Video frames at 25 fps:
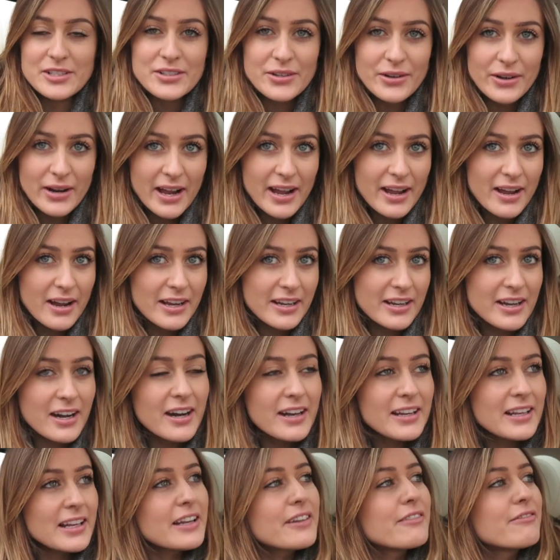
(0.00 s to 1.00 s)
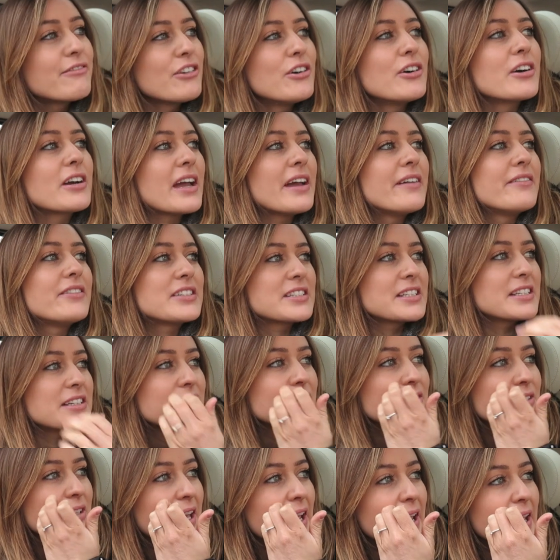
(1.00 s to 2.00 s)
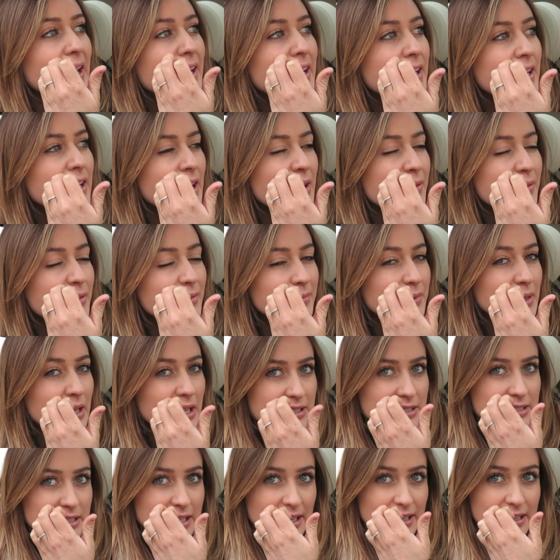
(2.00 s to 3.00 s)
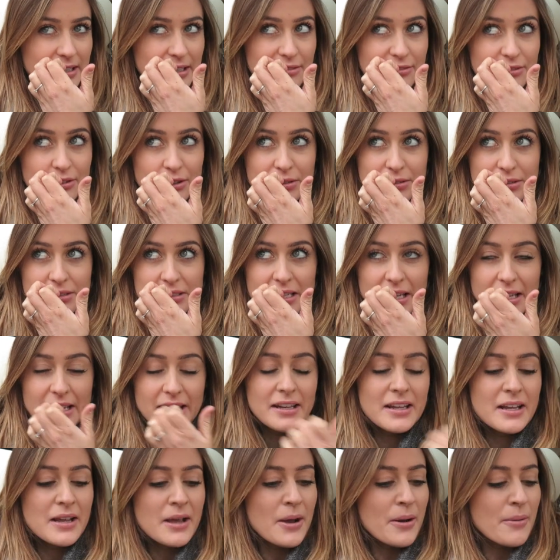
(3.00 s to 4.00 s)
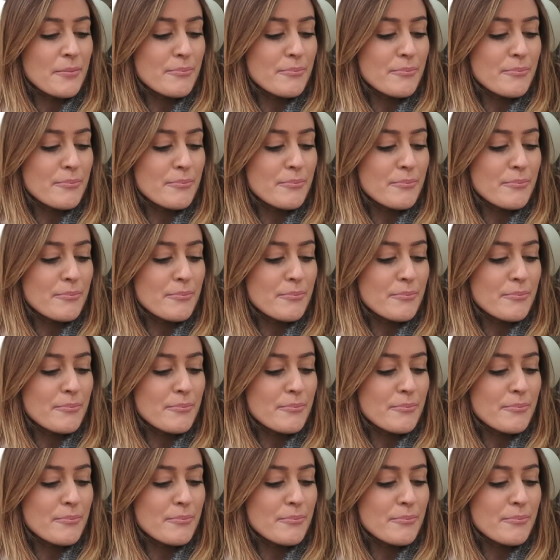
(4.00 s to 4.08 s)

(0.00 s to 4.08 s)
so I can't like vlog every single day. I wouldn't be able to get enough content.